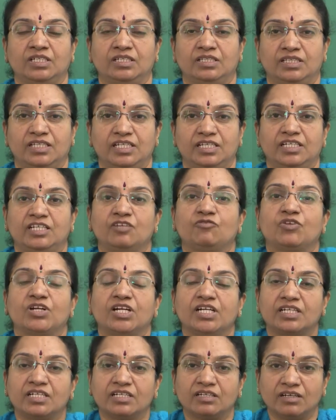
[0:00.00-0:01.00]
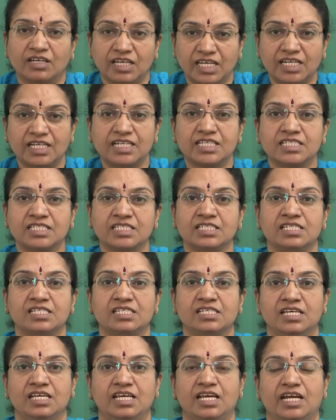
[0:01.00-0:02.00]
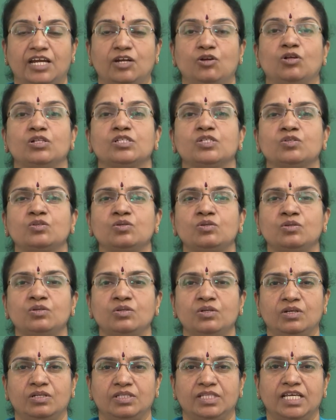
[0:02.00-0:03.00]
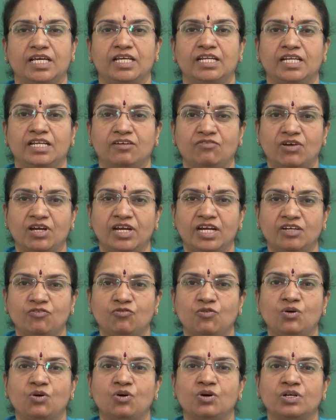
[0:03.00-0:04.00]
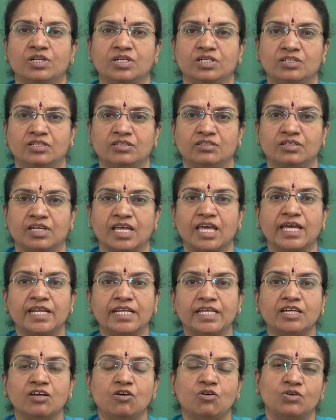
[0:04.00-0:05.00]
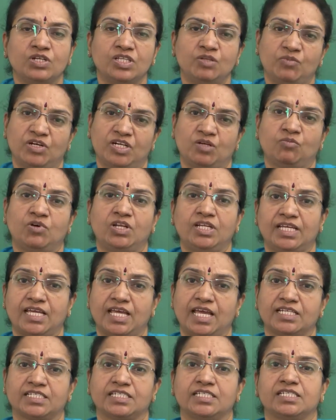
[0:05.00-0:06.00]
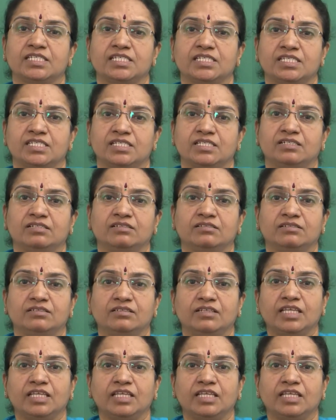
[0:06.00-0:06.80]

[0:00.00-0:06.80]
the different uh, illnesses, and also they are required for uh, carrying out the metabolic actions uh,